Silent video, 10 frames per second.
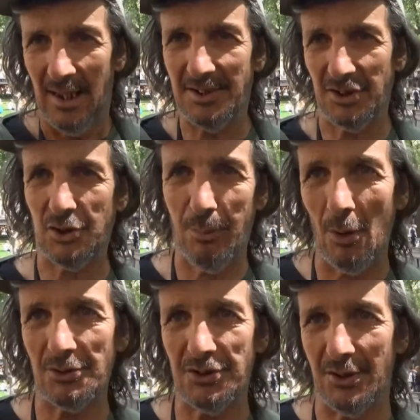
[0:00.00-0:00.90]
He's a
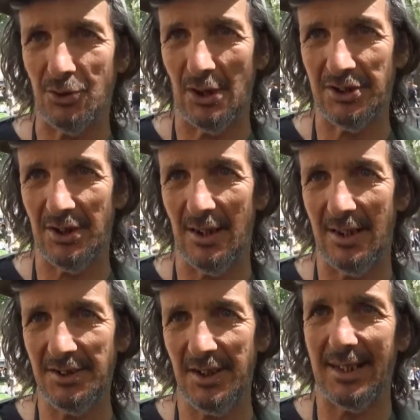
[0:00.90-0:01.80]
sports
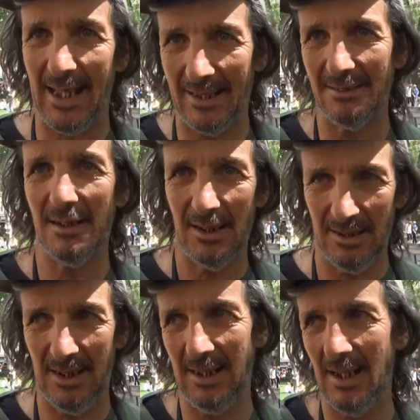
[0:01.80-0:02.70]
nutritionalist. Again,
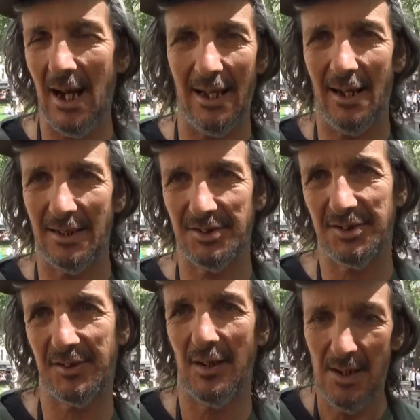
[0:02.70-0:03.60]
he
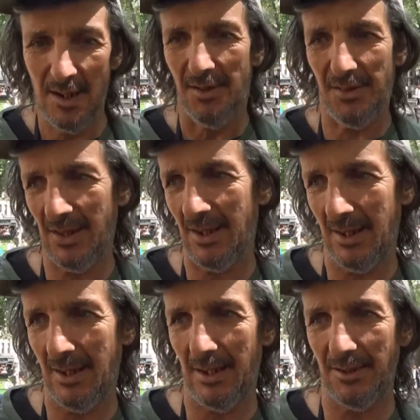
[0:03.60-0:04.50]
highlights
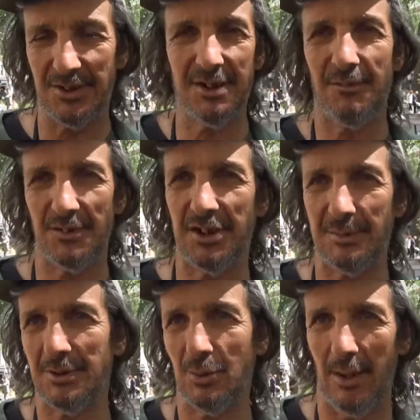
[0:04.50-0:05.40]
the
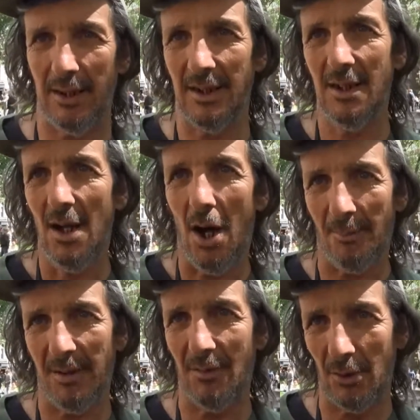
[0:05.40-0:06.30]
differences between
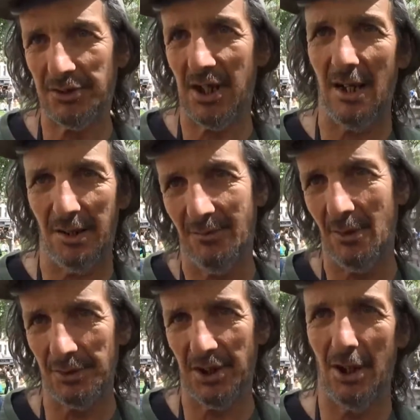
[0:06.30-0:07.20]
omnivores,
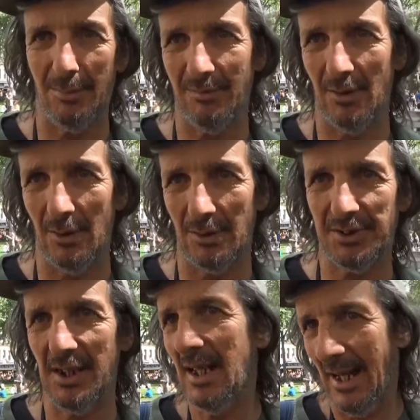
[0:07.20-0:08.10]
carnivores,
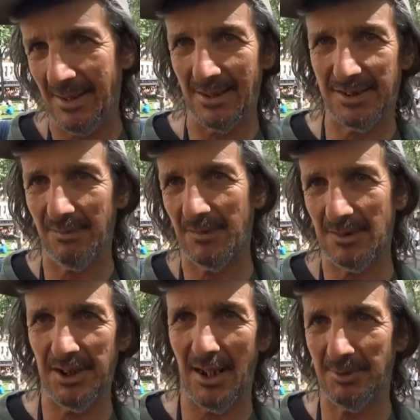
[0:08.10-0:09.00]
herbivores, and the
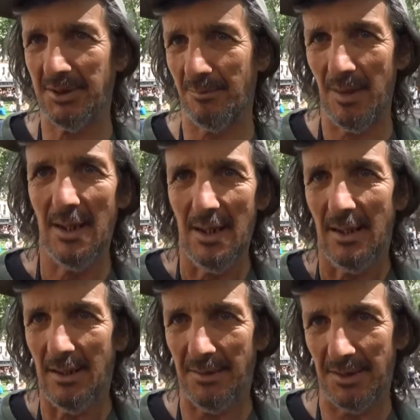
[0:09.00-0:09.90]
different types of,
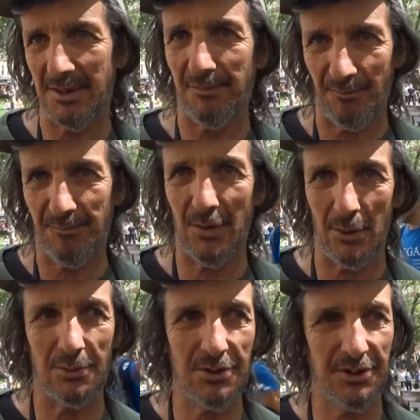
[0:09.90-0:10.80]
and the different
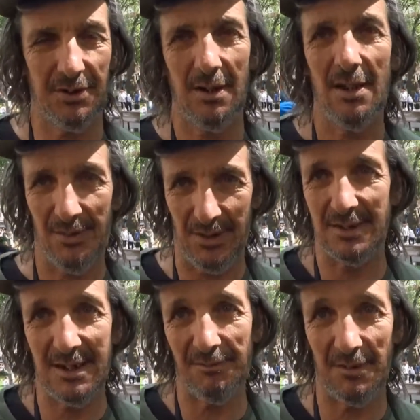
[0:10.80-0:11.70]
foods
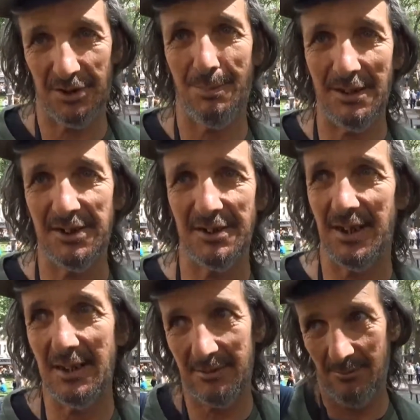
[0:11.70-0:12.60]
that different species
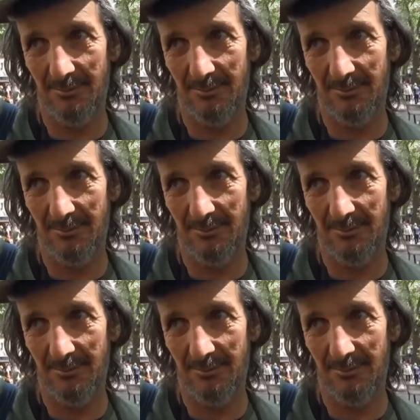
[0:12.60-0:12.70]
eat.